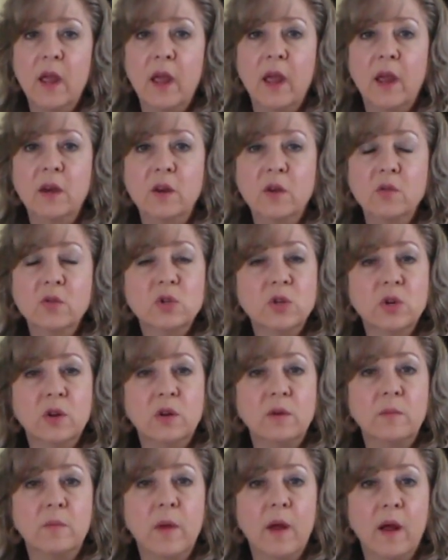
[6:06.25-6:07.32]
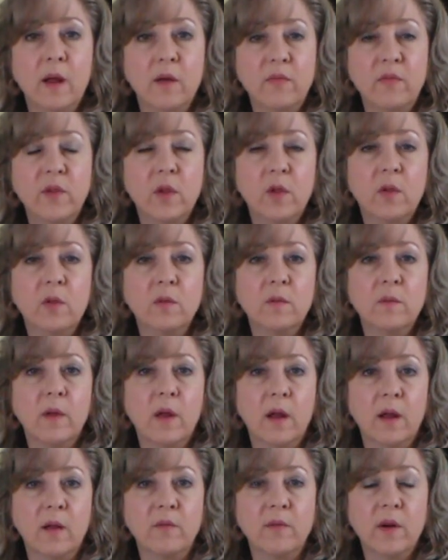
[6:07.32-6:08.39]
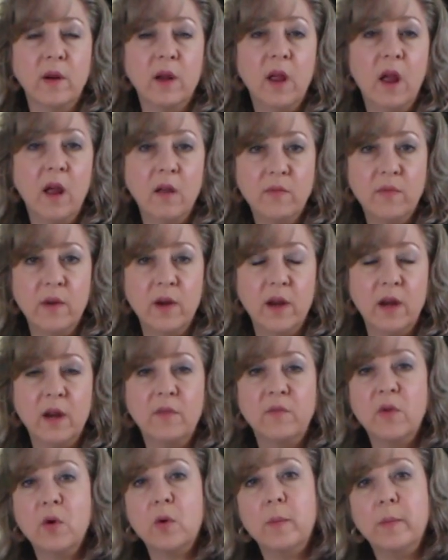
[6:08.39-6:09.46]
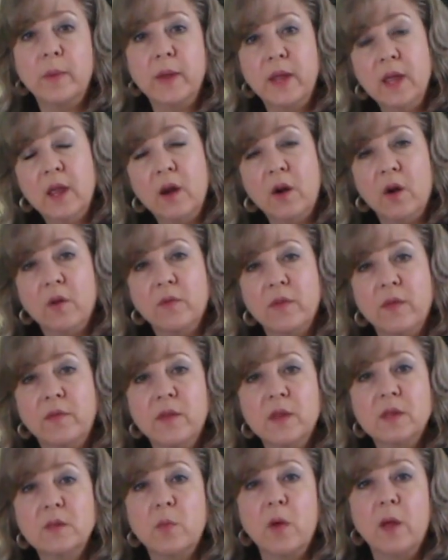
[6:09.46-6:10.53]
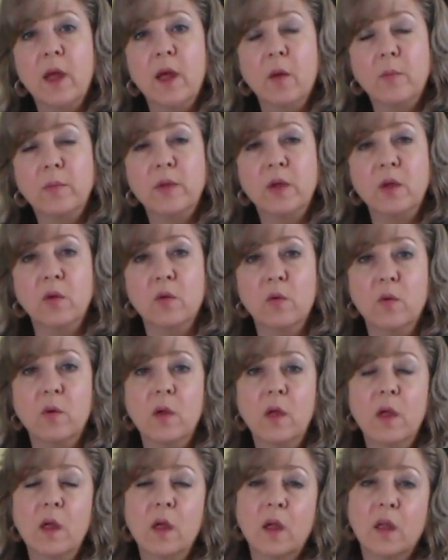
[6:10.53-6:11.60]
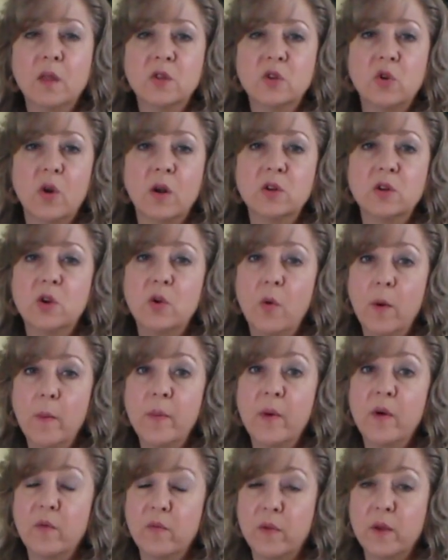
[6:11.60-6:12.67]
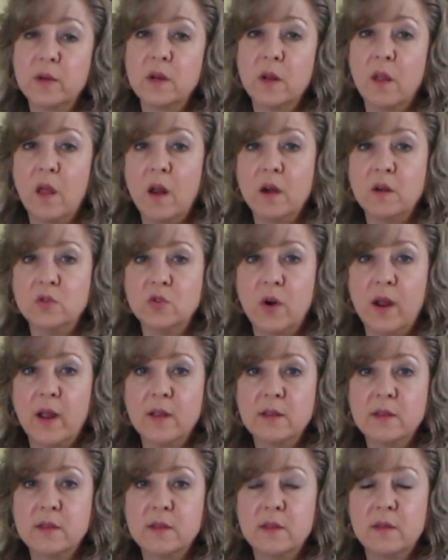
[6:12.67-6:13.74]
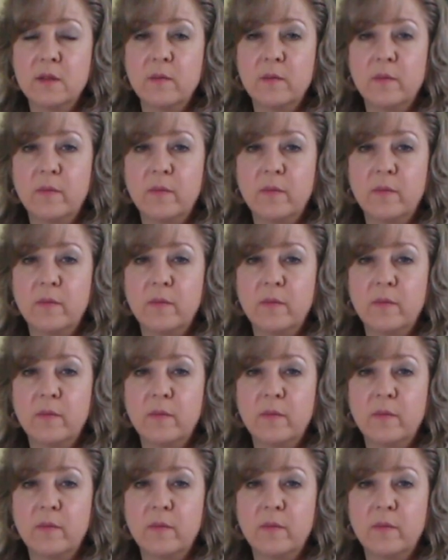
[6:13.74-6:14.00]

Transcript: And you should feel very confident if you're a beginner that this will help you construct your perfect Alana dress.